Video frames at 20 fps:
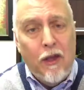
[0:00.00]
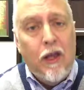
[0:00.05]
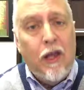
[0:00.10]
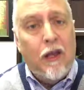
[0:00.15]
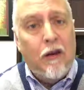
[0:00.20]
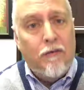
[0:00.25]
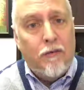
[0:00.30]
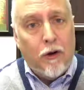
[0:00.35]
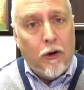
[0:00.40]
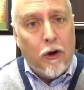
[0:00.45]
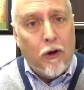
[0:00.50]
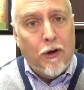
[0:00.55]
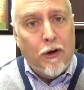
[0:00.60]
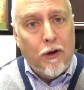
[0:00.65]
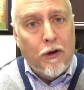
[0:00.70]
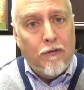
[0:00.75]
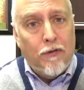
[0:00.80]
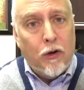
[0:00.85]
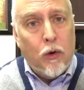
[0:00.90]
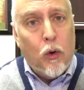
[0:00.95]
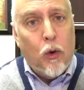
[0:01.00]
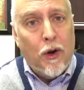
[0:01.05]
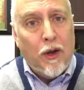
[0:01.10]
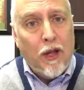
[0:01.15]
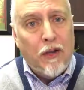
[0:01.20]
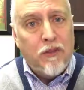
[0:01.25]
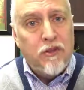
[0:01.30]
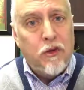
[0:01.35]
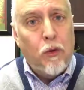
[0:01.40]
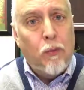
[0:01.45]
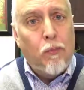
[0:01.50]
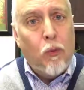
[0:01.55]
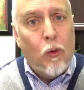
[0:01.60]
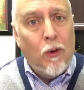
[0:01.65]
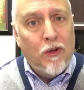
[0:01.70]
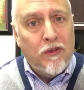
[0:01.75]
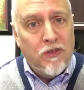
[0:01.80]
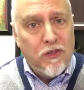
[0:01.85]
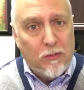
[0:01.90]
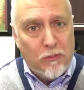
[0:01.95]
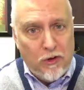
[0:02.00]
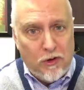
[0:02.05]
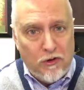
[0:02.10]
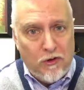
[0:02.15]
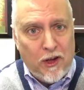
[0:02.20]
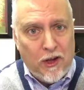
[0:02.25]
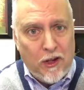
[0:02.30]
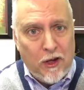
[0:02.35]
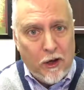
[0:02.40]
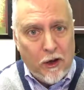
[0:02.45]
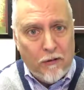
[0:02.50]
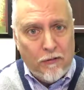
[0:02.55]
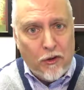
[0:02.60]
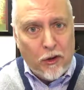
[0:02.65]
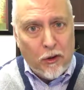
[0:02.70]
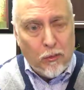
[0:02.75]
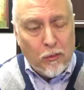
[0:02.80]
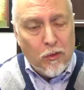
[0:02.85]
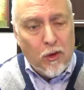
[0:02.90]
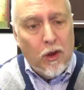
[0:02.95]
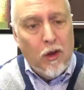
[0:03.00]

and if a court has to appoint someone to take care of you.